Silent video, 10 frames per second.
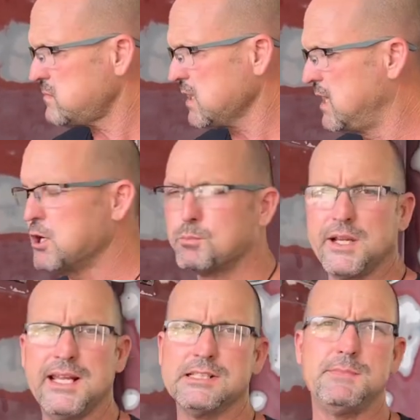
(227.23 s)
and hope we
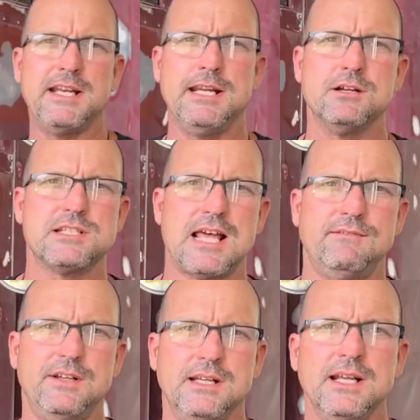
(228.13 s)
get as many years out
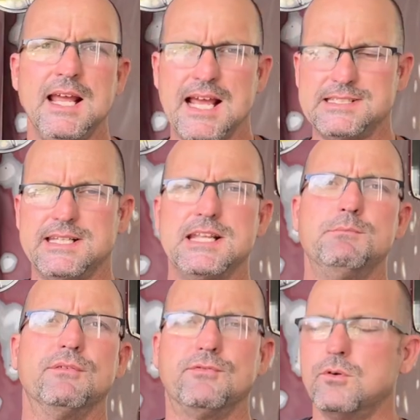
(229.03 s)
of it as it
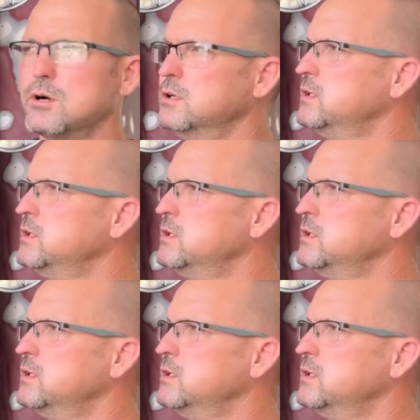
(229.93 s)
did before.